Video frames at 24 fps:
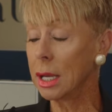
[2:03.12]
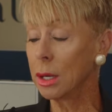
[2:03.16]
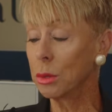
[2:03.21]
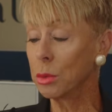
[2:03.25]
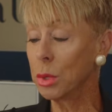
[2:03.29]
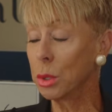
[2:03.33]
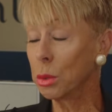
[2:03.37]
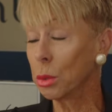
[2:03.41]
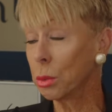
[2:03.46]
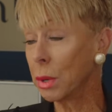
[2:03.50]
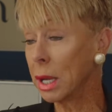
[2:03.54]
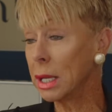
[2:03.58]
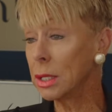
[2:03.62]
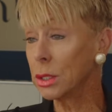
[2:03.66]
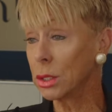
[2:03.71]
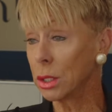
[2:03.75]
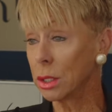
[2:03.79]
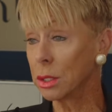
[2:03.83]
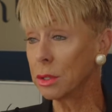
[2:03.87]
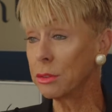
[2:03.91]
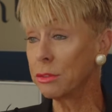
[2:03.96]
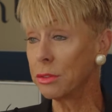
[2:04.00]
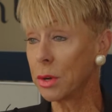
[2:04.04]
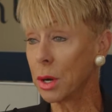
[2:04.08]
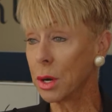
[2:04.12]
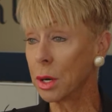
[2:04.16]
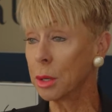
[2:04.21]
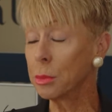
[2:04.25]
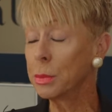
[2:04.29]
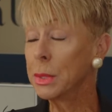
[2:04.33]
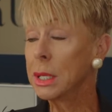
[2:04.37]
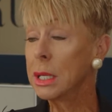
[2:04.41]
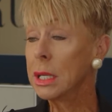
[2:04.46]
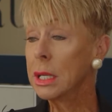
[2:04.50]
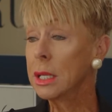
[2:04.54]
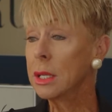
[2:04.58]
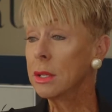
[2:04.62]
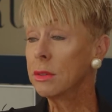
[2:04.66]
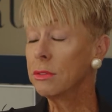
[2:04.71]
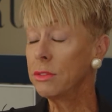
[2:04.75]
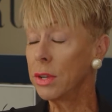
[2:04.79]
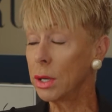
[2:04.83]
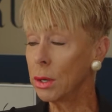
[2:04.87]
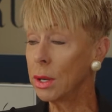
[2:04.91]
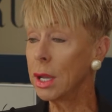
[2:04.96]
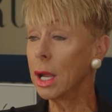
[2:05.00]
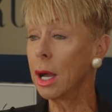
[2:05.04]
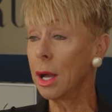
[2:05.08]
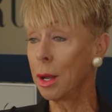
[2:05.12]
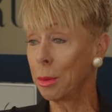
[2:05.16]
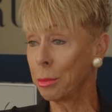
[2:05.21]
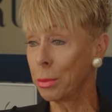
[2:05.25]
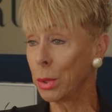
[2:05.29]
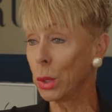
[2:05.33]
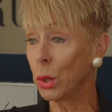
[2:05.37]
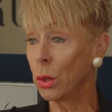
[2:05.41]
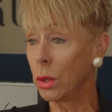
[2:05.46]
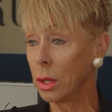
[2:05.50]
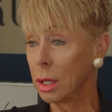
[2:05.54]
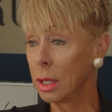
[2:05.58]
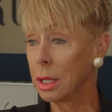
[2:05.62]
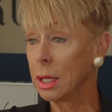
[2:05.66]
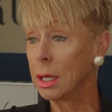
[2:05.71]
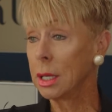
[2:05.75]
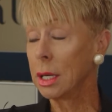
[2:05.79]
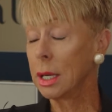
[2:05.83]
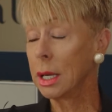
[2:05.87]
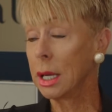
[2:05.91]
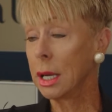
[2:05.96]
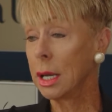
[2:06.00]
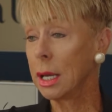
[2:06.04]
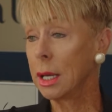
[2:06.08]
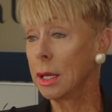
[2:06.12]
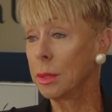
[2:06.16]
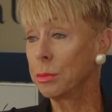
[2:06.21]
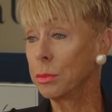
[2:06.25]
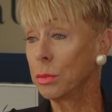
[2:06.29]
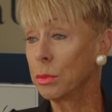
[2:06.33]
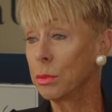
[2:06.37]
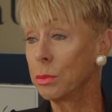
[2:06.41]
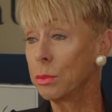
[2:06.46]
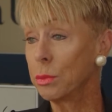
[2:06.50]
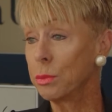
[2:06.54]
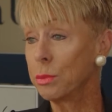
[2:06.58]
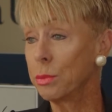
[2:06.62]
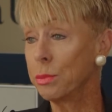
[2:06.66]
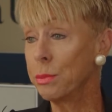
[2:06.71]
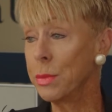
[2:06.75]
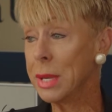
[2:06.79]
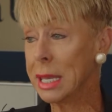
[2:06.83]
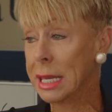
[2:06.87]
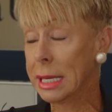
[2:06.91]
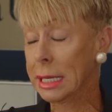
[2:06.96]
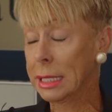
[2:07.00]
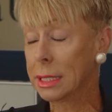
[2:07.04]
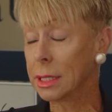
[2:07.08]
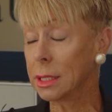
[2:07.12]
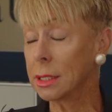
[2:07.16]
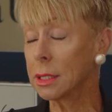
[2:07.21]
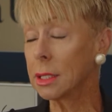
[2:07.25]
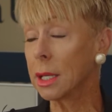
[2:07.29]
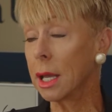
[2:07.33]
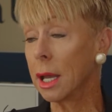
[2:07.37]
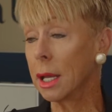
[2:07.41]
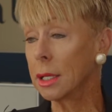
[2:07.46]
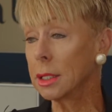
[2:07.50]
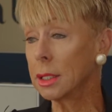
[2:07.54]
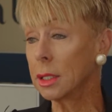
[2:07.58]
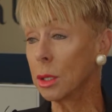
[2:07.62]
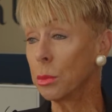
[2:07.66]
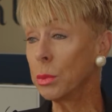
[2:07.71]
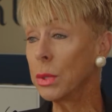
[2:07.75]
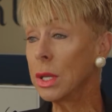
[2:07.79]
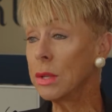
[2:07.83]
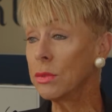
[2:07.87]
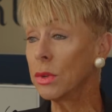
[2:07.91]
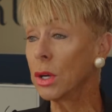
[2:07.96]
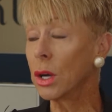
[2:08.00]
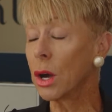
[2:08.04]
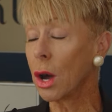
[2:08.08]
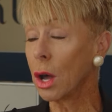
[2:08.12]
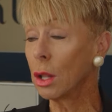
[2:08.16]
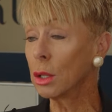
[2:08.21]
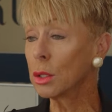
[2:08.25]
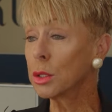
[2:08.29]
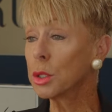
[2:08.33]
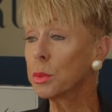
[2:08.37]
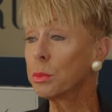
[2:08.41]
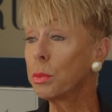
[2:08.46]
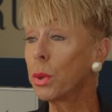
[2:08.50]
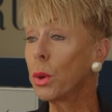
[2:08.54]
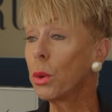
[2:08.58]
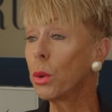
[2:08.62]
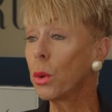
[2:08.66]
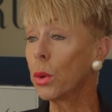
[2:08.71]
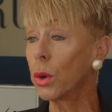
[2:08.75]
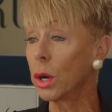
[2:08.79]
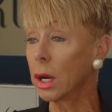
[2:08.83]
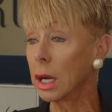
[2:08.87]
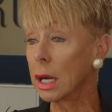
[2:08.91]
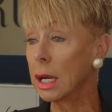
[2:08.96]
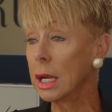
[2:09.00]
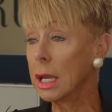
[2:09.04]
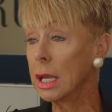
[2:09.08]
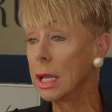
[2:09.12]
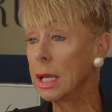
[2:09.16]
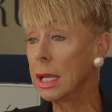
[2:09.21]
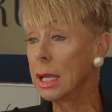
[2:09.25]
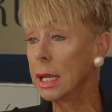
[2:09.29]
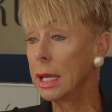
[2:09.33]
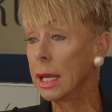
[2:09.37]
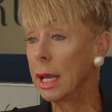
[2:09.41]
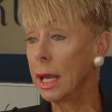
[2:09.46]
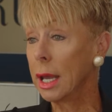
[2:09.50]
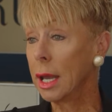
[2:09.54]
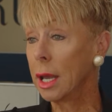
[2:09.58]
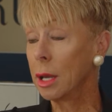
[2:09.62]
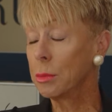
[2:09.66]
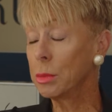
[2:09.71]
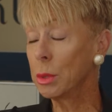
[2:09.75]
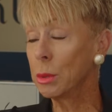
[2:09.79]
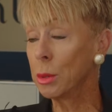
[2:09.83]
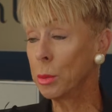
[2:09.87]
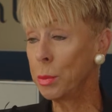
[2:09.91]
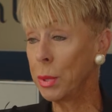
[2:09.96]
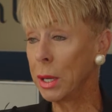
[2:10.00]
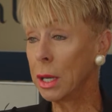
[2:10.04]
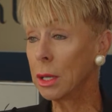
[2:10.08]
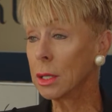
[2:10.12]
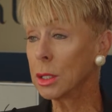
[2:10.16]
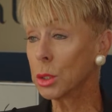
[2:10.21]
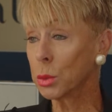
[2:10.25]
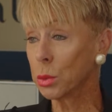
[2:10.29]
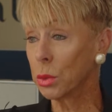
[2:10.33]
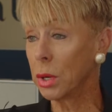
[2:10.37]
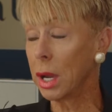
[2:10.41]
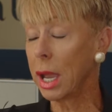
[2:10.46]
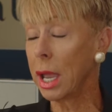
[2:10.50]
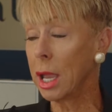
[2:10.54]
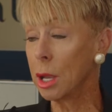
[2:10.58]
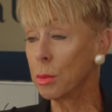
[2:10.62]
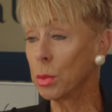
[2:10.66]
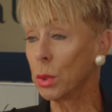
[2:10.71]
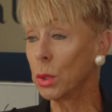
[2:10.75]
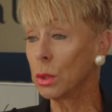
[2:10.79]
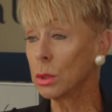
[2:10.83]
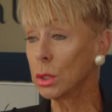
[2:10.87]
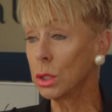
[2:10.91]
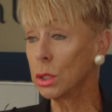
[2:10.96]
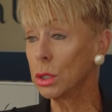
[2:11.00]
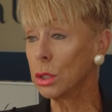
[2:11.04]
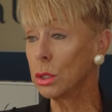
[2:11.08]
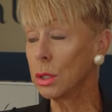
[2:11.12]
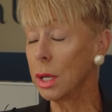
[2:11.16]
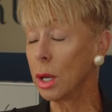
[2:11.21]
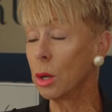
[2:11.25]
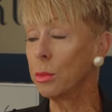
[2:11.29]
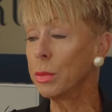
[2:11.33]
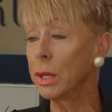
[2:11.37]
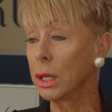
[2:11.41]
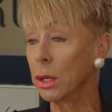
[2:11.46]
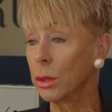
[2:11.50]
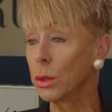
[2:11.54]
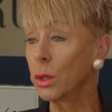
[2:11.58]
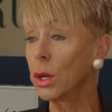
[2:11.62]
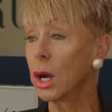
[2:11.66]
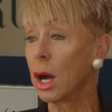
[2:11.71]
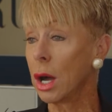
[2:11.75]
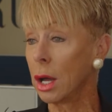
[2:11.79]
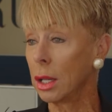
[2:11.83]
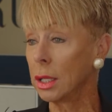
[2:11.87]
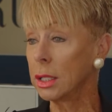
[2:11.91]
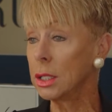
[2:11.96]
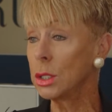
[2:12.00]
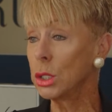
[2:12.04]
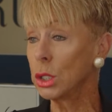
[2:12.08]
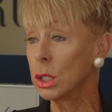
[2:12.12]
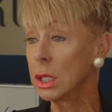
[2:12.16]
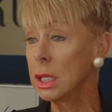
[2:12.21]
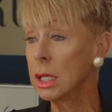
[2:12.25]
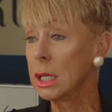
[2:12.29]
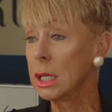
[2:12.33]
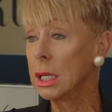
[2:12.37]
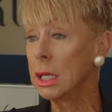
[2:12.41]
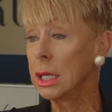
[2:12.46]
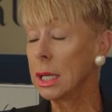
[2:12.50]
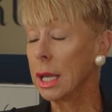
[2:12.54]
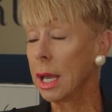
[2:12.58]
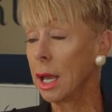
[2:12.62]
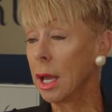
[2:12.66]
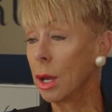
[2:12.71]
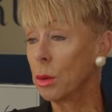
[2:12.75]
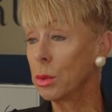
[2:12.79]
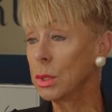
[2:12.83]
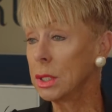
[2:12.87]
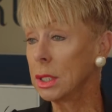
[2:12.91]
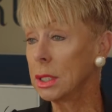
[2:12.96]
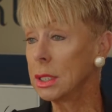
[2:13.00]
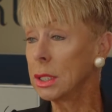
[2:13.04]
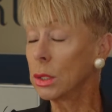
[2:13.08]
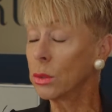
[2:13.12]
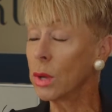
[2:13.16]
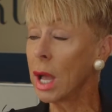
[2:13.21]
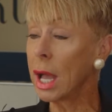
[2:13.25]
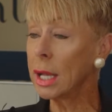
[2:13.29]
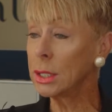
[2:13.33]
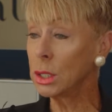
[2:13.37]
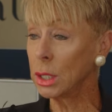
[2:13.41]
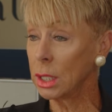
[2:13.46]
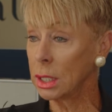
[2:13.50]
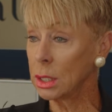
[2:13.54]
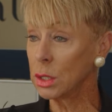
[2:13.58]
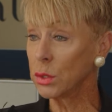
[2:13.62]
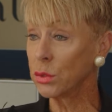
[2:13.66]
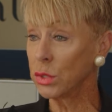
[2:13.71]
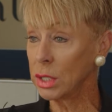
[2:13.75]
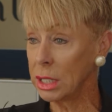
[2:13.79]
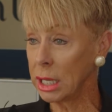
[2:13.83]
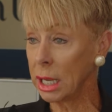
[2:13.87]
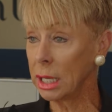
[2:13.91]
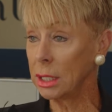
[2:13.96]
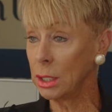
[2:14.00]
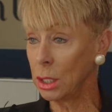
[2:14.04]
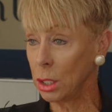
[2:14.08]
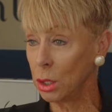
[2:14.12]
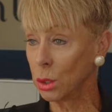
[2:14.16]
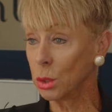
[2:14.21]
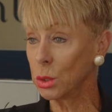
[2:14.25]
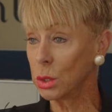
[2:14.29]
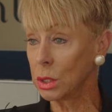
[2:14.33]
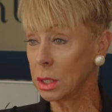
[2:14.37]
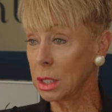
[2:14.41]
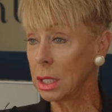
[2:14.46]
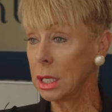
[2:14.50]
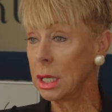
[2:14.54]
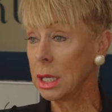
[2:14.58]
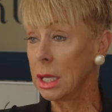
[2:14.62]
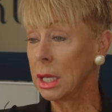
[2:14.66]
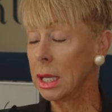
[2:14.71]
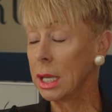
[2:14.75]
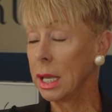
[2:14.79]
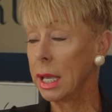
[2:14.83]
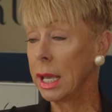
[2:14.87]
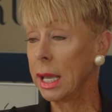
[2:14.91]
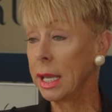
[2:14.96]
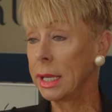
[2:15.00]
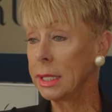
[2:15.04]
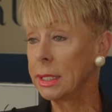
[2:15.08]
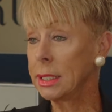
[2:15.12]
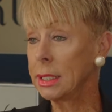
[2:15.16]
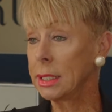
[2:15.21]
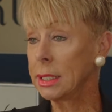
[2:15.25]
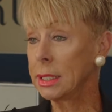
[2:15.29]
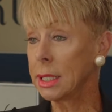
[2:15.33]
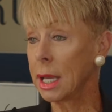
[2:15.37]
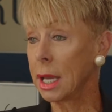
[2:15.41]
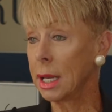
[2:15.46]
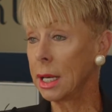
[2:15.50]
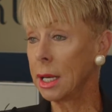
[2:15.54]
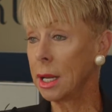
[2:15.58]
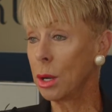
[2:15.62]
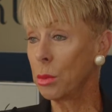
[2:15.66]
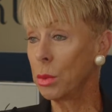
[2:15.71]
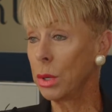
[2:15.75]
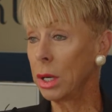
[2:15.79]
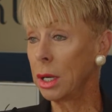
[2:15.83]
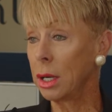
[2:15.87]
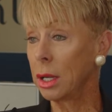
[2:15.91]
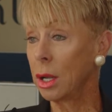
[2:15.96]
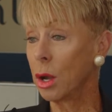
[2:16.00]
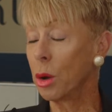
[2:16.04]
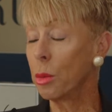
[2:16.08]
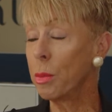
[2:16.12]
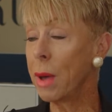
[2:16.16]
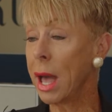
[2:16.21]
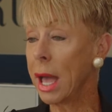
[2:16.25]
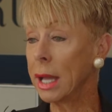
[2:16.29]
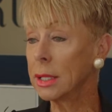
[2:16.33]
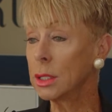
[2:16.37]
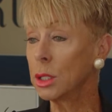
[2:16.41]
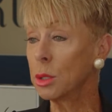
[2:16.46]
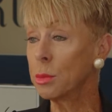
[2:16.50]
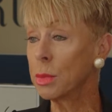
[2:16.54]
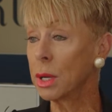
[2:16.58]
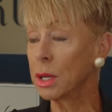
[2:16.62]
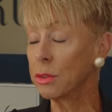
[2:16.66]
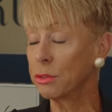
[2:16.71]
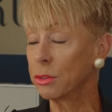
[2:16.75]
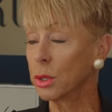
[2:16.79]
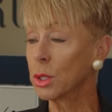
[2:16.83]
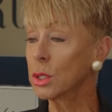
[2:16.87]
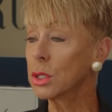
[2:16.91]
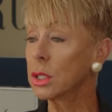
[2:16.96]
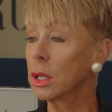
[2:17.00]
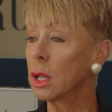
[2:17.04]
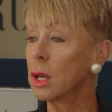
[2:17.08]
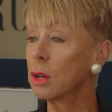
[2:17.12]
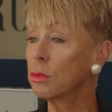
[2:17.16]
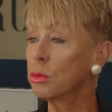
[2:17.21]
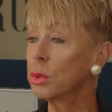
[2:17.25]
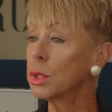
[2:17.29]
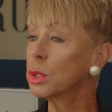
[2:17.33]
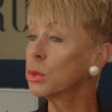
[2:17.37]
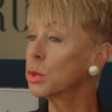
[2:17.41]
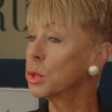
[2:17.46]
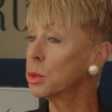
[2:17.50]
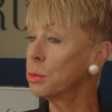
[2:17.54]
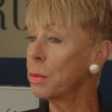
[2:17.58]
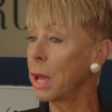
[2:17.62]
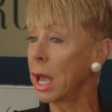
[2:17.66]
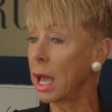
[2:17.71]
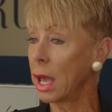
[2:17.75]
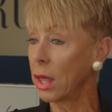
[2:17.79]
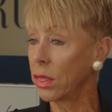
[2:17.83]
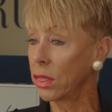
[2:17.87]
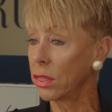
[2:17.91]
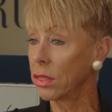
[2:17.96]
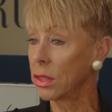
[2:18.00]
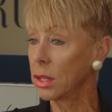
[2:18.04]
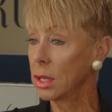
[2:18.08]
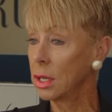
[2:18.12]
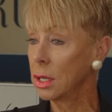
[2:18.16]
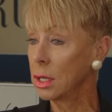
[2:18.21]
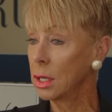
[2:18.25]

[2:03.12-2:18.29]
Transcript: We were raised on a farm. Very humble means, some would even call us poor. But my parents were able to help me go to college. I was a dental hygienist for 10 years and decided I wanted to go back to my first love, which was math.